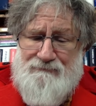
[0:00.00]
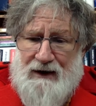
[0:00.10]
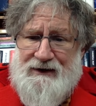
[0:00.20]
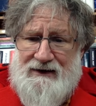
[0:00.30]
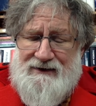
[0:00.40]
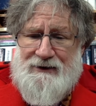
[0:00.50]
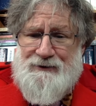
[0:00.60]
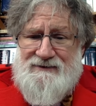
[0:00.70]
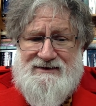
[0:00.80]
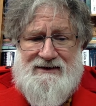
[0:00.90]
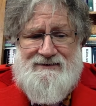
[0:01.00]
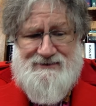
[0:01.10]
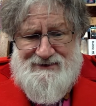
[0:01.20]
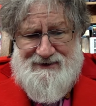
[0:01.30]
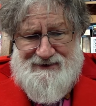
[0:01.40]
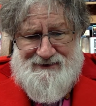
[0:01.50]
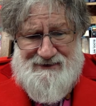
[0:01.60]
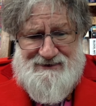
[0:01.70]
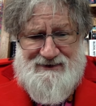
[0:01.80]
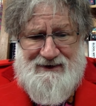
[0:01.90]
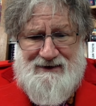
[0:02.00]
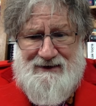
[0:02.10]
money, they could have saved tears.